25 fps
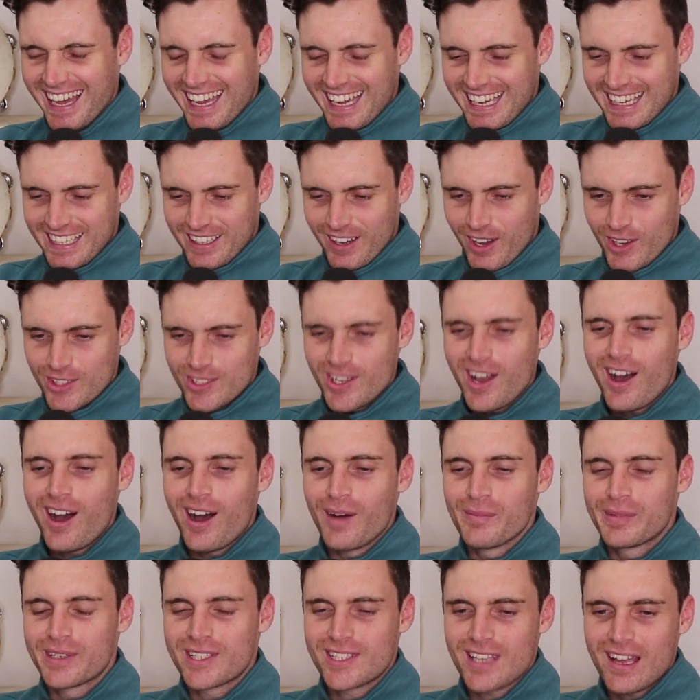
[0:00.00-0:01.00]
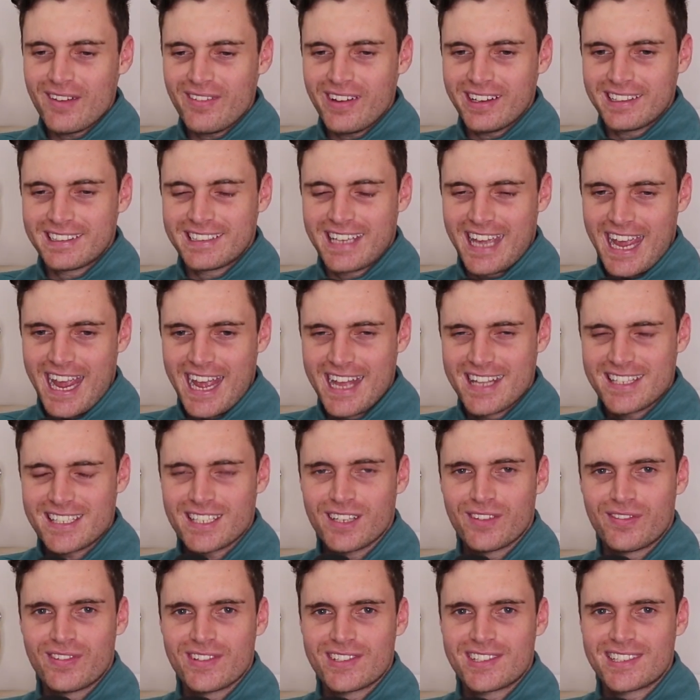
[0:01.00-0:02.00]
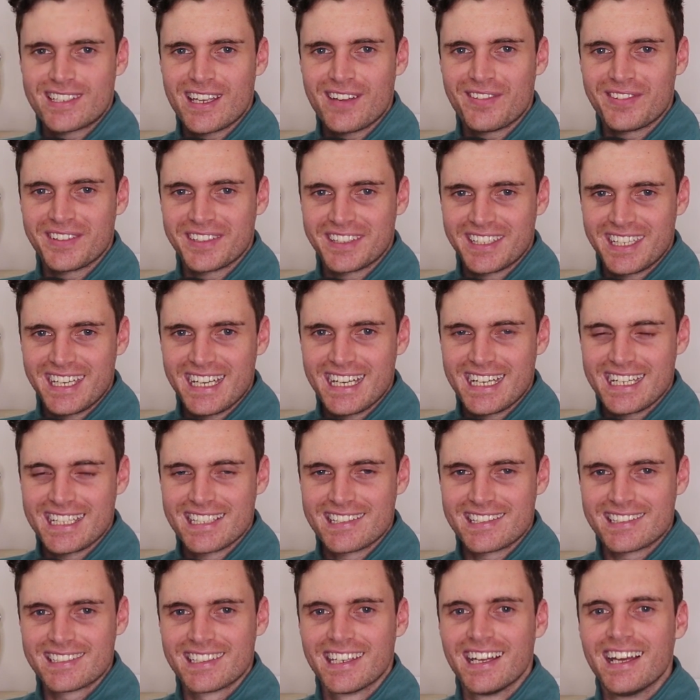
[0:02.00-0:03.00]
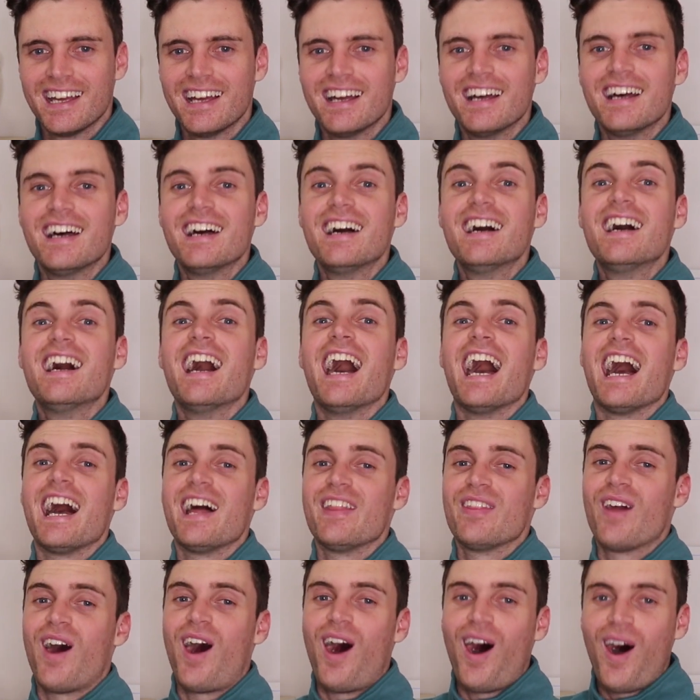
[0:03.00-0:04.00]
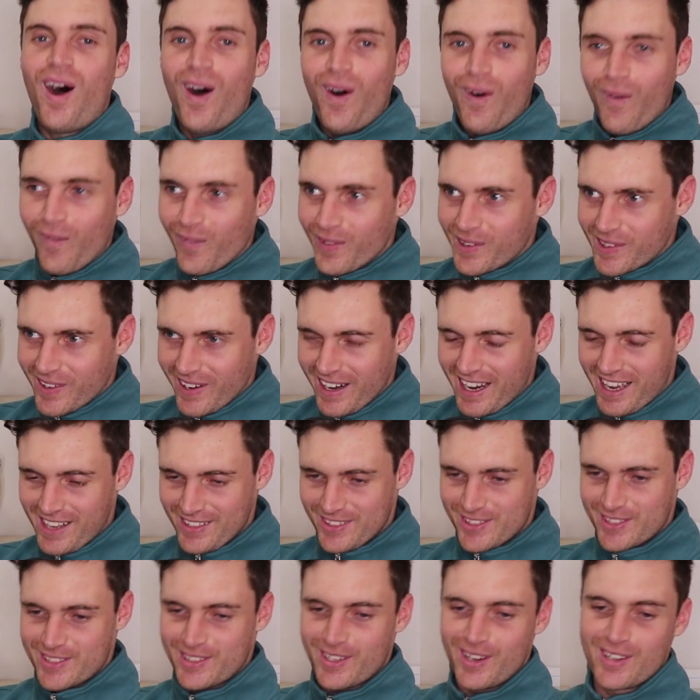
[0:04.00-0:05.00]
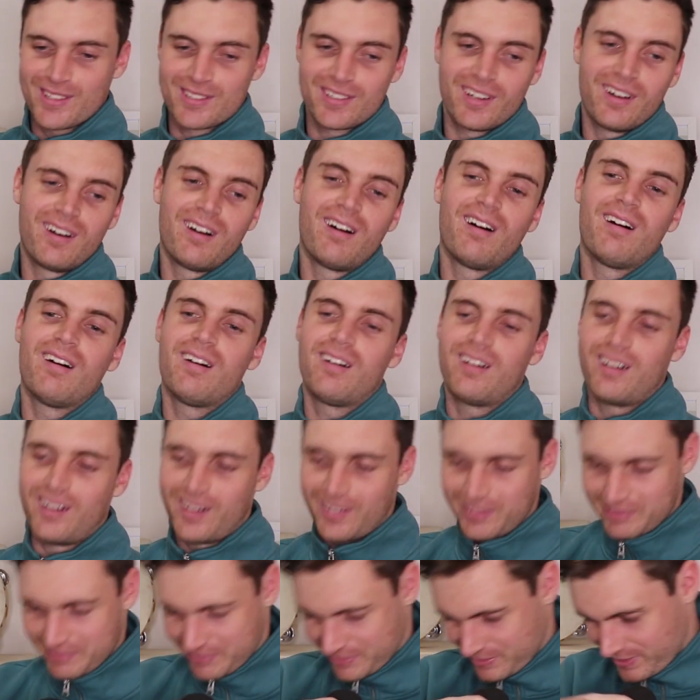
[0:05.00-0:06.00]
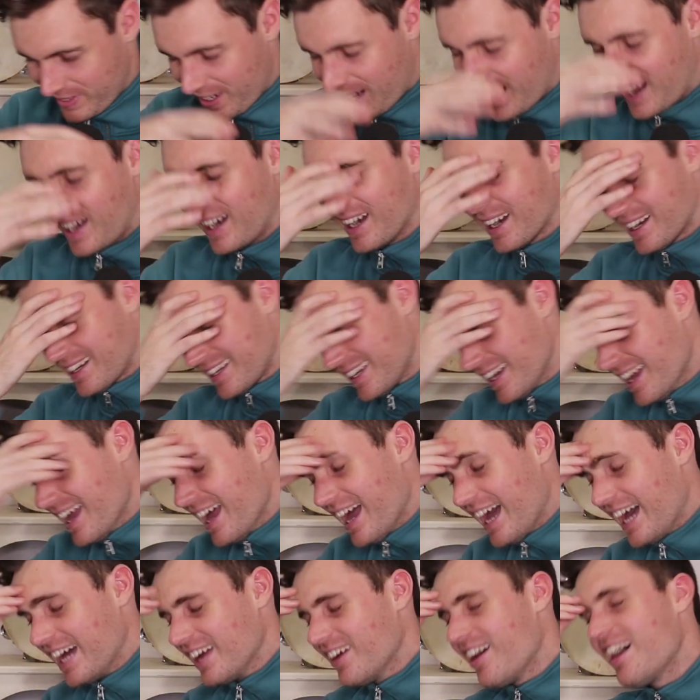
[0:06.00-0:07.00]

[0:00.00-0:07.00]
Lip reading: He goes, oh, because I've had cancer for 7 years. And the whole crowd just goes, oh, fuck. And